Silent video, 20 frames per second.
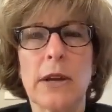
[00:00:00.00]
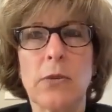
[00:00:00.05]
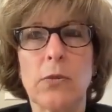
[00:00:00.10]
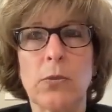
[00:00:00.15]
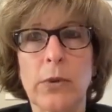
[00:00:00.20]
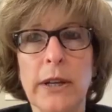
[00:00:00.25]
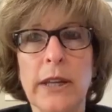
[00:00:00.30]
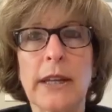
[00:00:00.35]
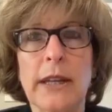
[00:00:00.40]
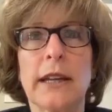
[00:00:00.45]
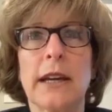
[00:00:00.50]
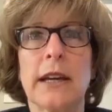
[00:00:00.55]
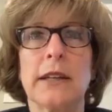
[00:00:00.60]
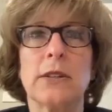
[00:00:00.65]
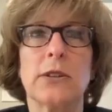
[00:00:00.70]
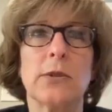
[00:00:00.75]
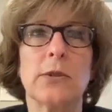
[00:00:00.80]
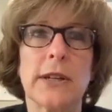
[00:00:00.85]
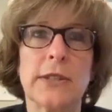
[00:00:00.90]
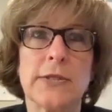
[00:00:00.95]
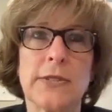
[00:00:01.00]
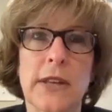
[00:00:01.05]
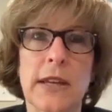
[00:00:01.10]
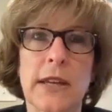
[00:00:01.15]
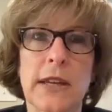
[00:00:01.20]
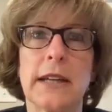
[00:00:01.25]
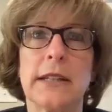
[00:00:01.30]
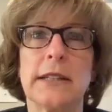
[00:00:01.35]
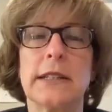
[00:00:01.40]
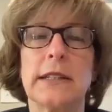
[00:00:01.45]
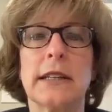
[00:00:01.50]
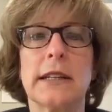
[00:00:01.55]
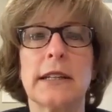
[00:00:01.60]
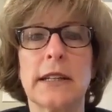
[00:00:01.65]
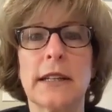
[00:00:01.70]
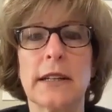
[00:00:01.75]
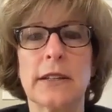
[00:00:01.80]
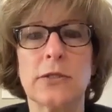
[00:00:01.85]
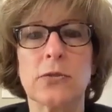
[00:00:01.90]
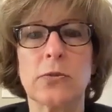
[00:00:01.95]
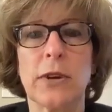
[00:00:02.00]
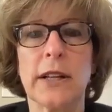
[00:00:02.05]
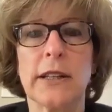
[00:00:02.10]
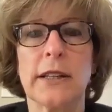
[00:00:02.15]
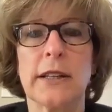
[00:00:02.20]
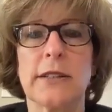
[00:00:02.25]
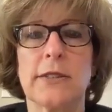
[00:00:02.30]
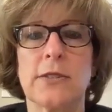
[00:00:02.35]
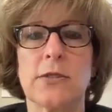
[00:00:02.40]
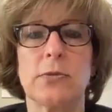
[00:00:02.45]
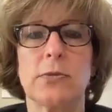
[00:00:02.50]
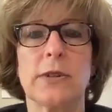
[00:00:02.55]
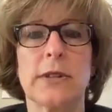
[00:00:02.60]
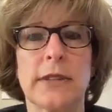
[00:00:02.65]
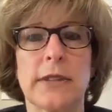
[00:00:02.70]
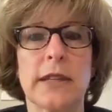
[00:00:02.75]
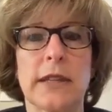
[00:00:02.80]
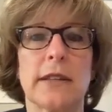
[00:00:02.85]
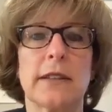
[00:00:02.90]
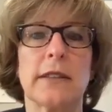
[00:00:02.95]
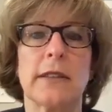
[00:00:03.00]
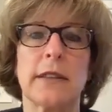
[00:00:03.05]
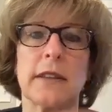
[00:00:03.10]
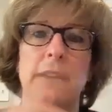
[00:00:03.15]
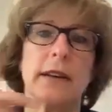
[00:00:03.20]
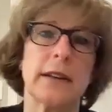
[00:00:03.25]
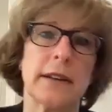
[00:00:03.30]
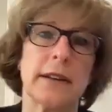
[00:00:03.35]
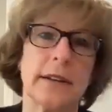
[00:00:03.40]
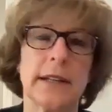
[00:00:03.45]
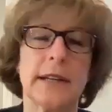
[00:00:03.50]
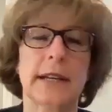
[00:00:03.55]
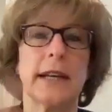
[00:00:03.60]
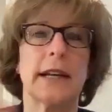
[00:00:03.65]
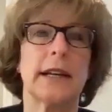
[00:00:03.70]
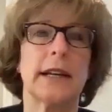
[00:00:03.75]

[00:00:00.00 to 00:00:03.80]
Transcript: we at USAID, as well as within the